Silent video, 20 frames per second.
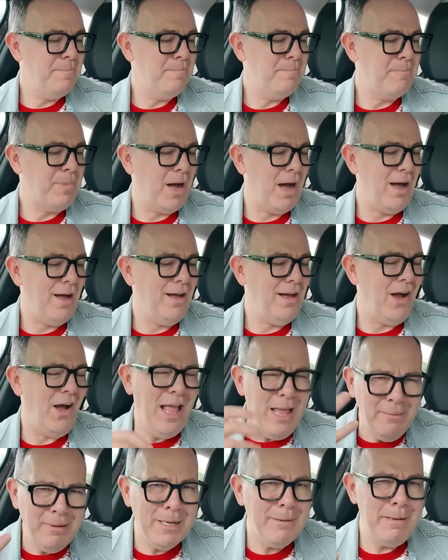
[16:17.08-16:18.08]
But I
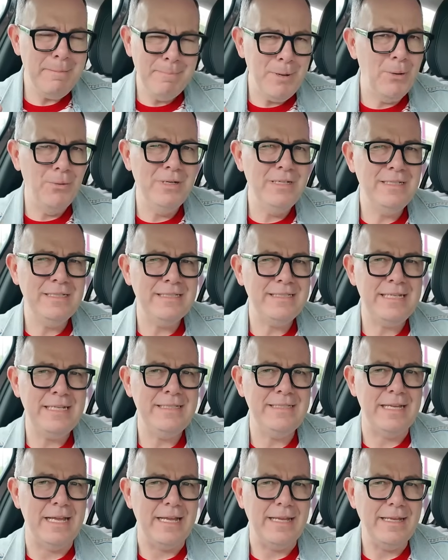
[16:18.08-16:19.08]
am going to be building a
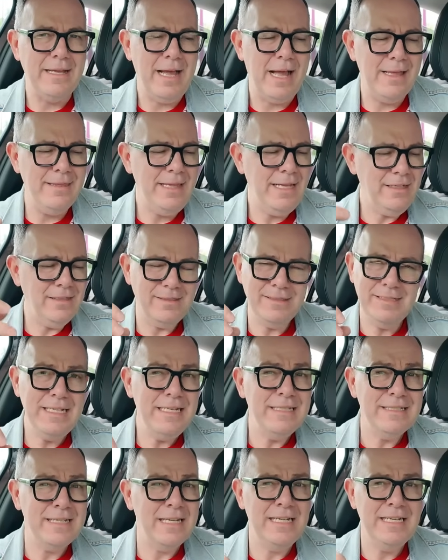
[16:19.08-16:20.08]
city, and that city
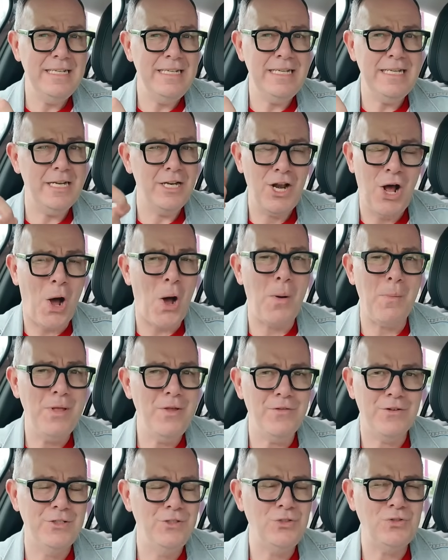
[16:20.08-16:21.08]
is going to need an army
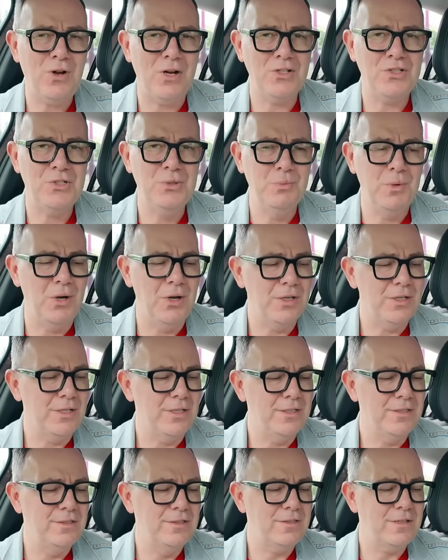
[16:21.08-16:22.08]
of construction
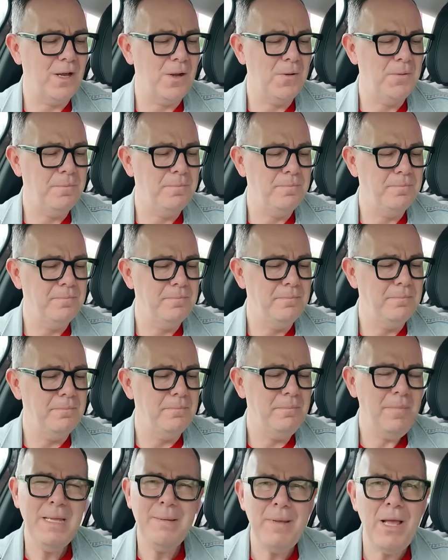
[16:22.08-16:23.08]
workers, so
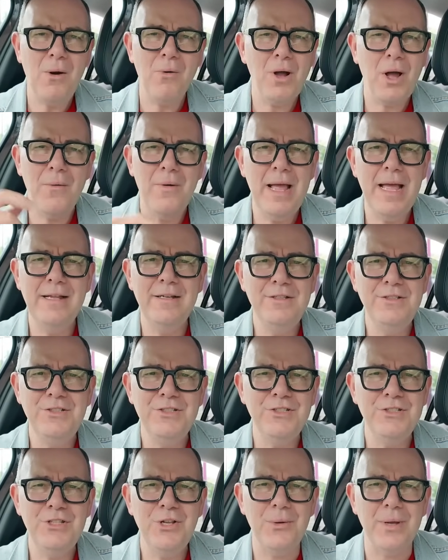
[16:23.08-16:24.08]
maybe I'll go ahead and
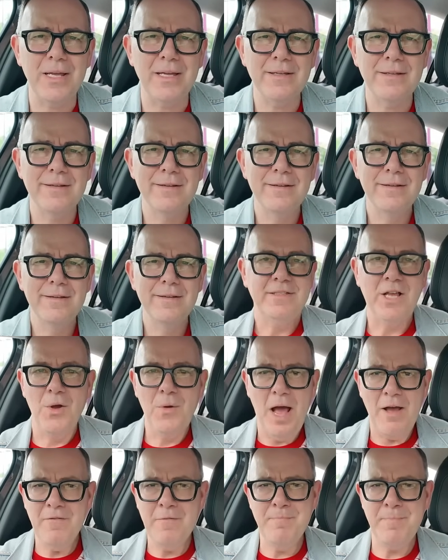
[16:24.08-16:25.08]
just do it. So
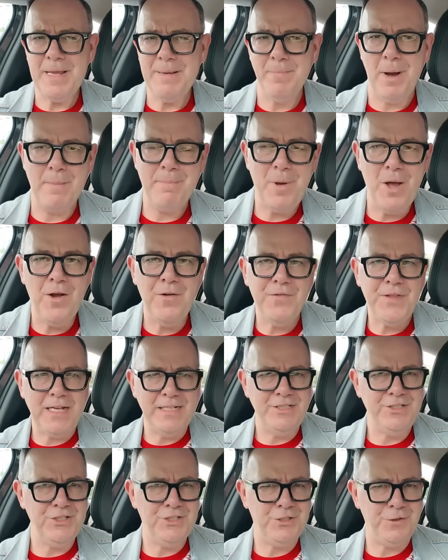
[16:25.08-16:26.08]
having been my
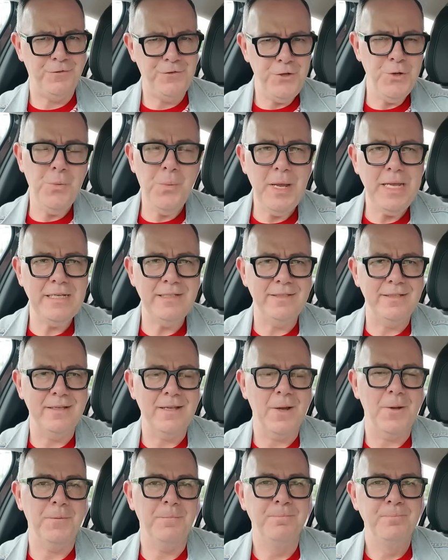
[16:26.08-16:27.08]
birthday just a few weeks
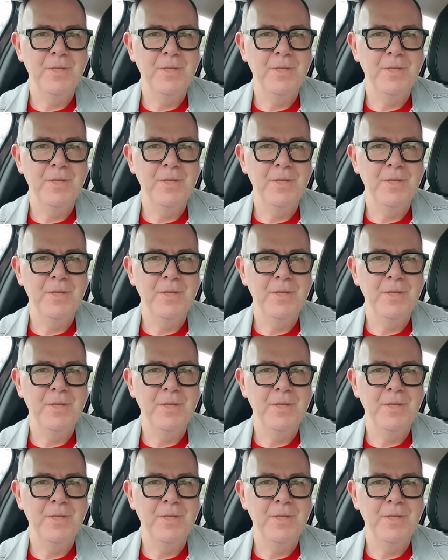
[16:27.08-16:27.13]
ago,